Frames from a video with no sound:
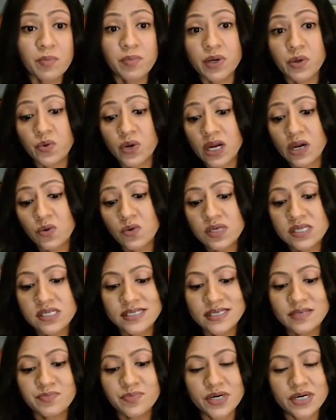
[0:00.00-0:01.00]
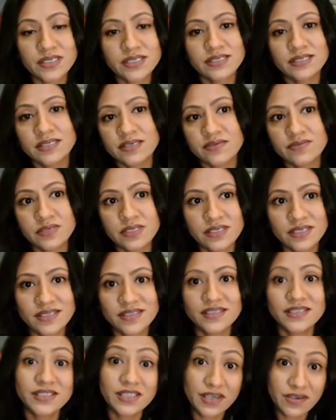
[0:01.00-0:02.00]
But where we see positives is
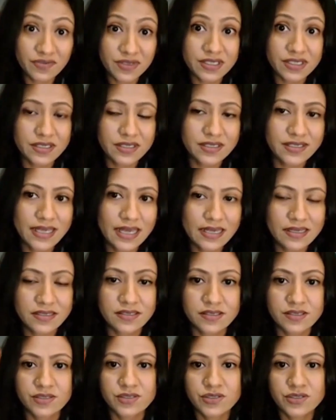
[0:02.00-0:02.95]
in the services sector.